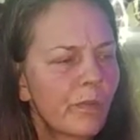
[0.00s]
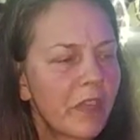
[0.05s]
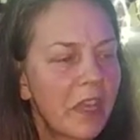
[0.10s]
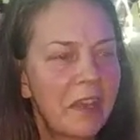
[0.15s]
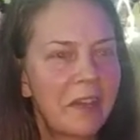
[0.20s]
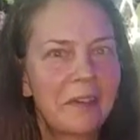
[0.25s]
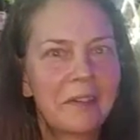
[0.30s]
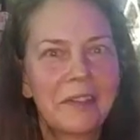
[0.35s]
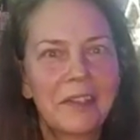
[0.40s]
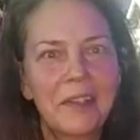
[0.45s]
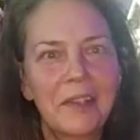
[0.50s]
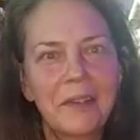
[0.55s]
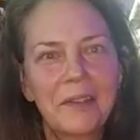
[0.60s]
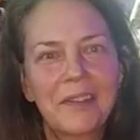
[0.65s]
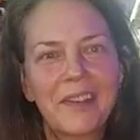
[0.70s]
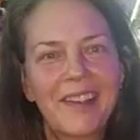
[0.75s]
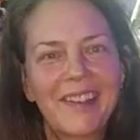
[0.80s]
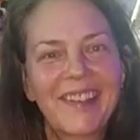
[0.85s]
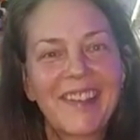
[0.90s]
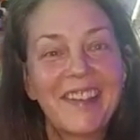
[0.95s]
I don't know.
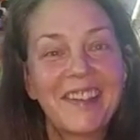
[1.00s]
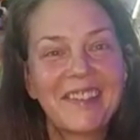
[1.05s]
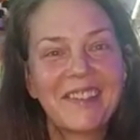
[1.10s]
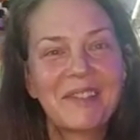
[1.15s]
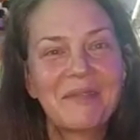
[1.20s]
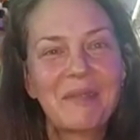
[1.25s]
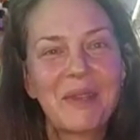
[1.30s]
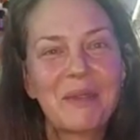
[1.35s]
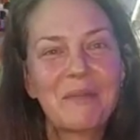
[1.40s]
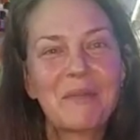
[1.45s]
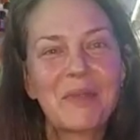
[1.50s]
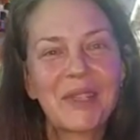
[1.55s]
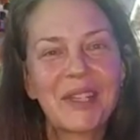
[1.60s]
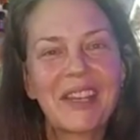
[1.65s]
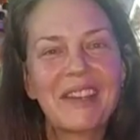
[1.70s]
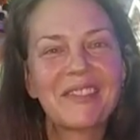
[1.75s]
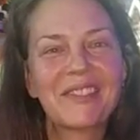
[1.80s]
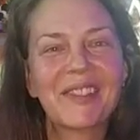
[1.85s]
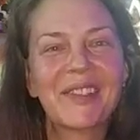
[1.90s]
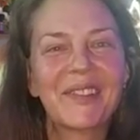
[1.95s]
I can't remember
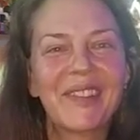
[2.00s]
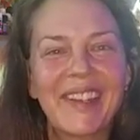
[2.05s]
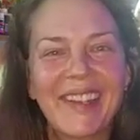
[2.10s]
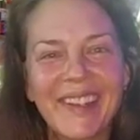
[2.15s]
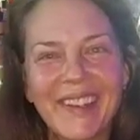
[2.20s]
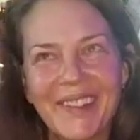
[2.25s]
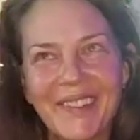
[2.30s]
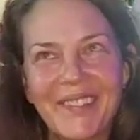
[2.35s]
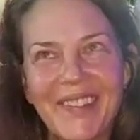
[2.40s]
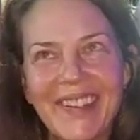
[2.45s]
everywhere,